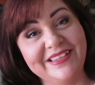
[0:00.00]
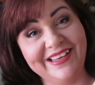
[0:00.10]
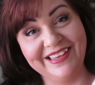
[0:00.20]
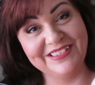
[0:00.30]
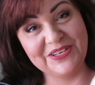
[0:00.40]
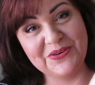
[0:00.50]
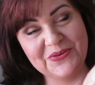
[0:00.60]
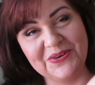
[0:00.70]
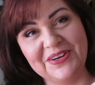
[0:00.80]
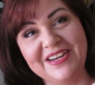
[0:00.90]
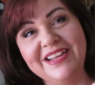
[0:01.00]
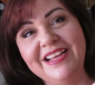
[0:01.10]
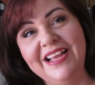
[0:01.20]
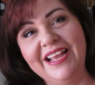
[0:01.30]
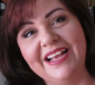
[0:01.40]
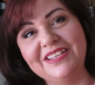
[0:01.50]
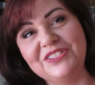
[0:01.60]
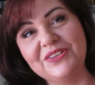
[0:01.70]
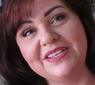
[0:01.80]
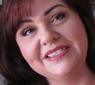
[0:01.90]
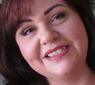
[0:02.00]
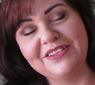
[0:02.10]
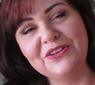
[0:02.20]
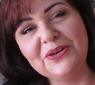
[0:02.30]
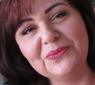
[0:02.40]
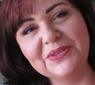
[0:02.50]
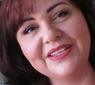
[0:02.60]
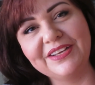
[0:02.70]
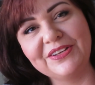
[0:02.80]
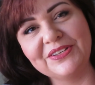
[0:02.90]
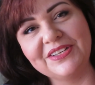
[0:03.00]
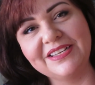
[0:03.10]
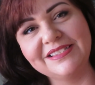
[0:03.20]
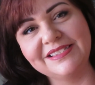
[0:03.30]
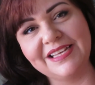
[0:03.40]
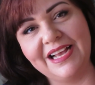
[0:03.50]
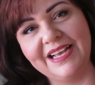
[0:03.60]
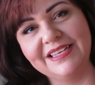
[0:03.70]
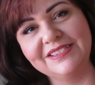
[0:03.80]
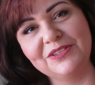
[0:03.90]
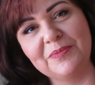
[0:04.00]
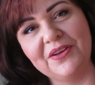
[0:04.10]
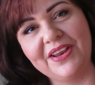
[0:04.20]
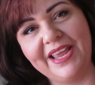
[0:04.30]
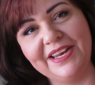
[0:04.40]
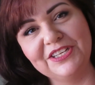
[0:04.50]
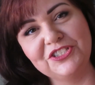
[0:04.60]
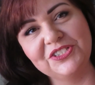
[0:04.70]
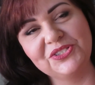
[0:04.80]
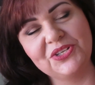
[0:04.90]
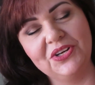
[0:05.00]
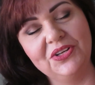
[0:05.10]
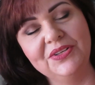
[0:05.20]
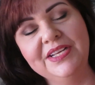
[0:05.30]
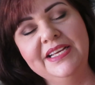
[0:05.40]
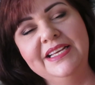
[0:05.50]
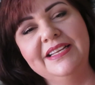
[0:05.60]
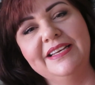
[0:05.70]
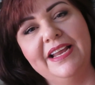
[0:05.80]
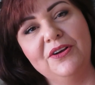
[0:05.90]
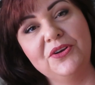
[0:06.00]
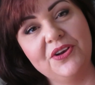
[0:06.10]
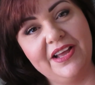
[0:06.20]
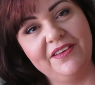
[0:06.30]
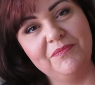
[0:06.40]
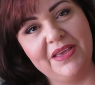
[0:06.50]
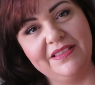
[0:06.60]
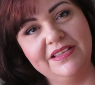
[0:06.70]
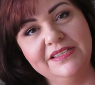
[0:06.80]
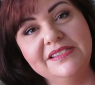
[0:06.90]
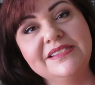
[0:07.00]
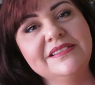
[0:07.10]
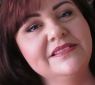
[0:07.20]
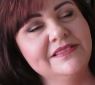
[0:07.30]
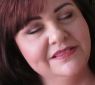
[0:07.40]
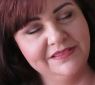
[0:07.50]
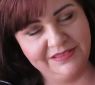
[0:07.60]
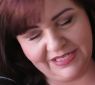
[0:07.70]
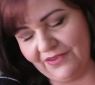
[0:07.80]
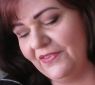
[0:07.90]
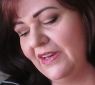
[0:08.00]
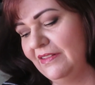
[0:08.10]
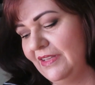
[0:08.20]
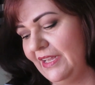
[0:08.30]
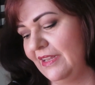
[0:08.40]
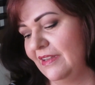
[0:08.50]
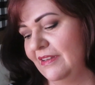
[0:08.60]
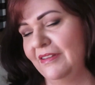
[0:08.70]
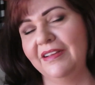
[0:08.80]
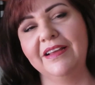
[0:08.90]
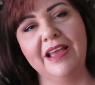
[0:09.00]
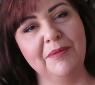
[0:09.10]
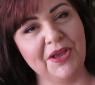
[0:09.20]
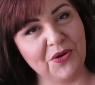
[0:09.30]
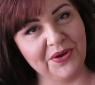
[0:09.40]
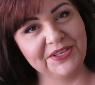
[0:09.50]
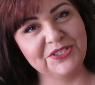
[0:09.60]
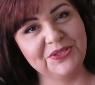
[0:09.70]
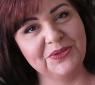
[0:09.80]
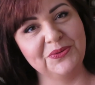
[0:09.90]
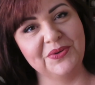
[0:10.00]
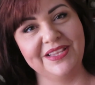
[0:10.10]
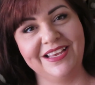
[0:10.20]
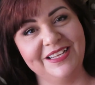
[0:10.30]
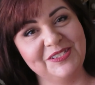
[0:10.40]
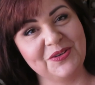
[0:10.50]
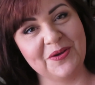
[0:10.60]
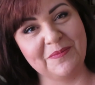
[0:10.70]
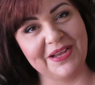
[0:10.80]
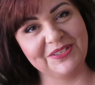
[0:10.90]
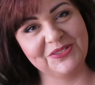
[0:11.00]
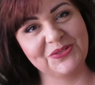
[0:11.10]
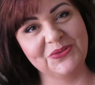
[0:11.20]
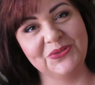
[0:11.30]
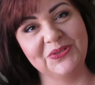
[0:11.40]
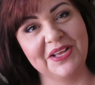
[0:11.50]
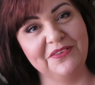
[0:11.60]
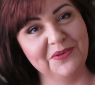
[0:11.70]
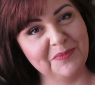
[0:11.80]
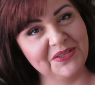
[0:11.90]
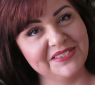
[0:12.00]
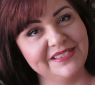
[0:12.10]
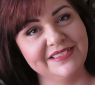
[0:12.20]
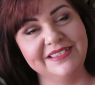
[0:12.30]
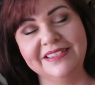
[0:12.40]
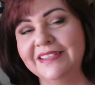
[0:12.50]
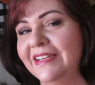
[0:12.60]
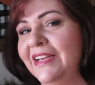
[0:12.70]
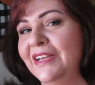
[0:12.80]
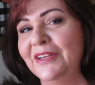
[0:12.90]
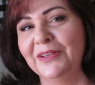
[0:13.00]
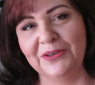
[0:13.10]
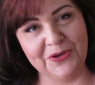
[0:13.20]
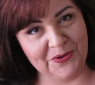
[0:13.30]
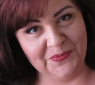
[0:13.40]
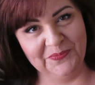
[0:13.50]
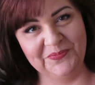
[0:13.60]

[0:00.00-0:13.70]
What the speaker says: candy corn. As you can see, they're a really good size. They're about 8 inches tall. Now, could I have made this? Definitely. Am I going to with the kids going back to school and football season? No.